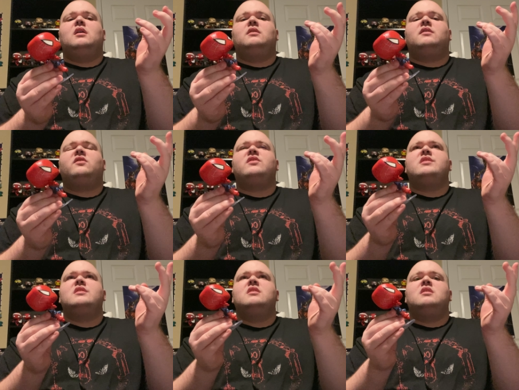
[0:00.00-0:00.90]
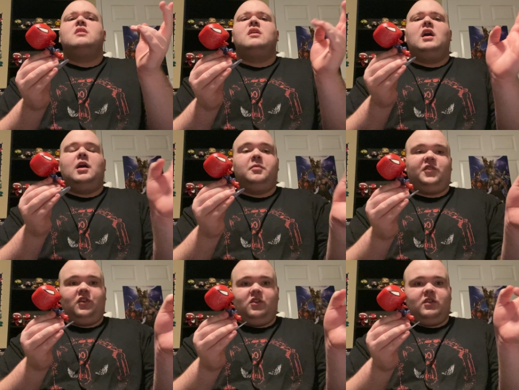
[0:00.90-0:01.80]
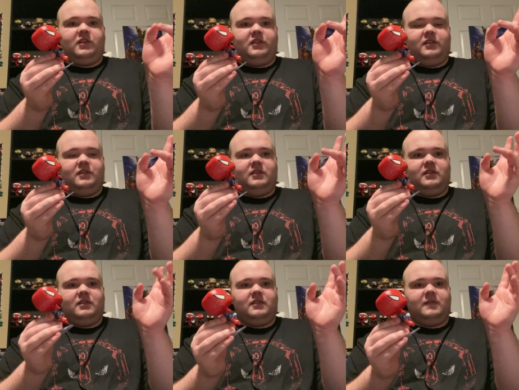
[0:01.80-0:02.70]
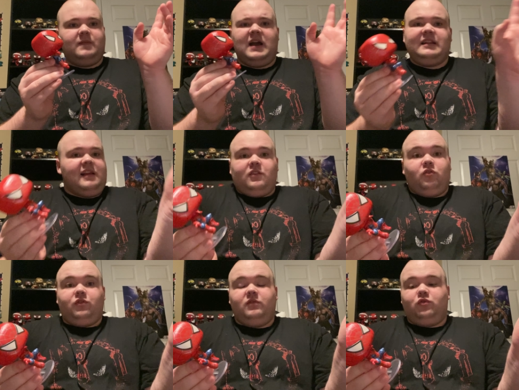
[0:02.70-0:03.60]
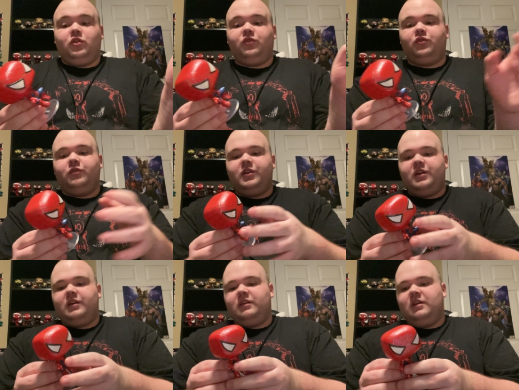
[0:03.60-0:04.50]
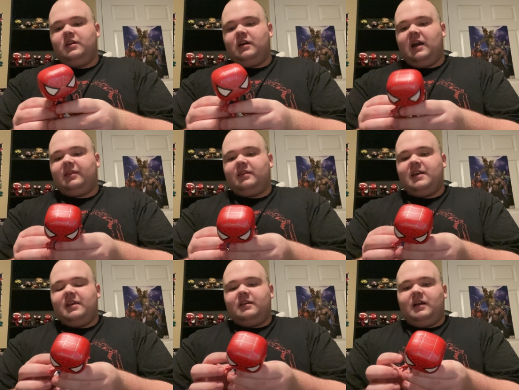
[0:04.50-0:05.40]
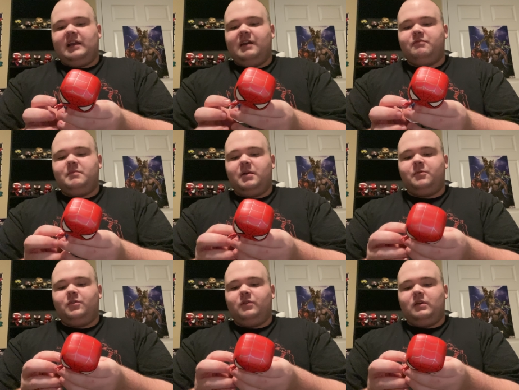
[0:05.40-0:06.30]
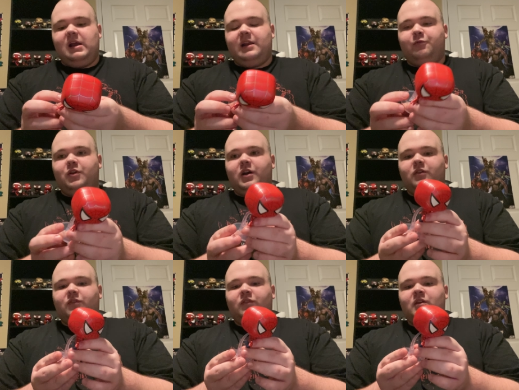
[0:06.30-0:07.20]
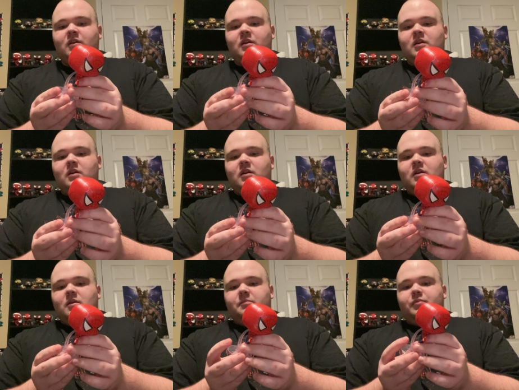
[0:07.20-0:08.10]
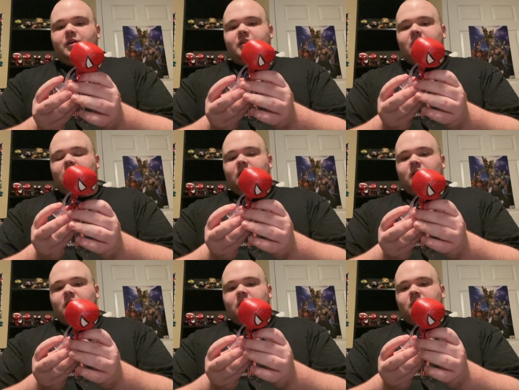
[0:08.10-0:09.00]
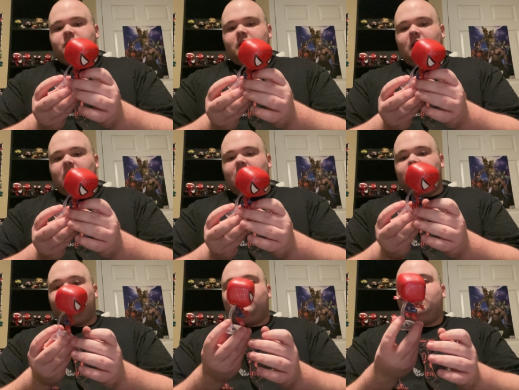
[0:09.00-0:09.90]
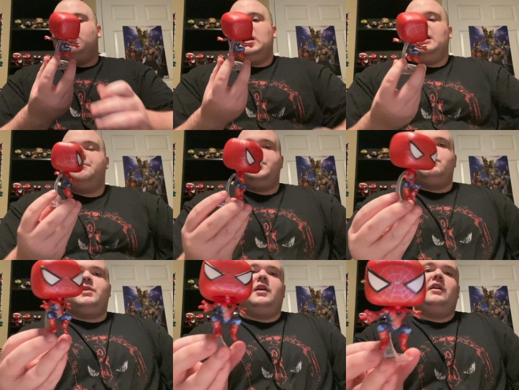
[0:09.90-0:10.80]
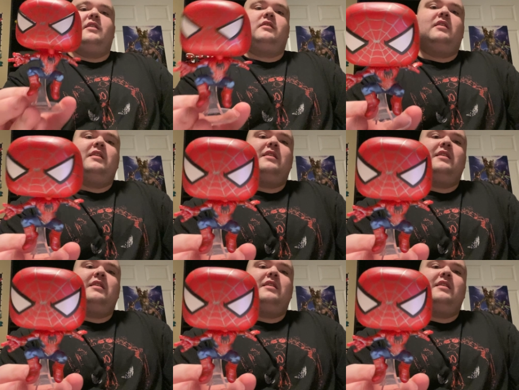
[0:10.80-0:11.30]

let's see, Amazon. I think those those two are it. I think I can't remember anywhere else. But yeah, but I I'm so happy, you guys.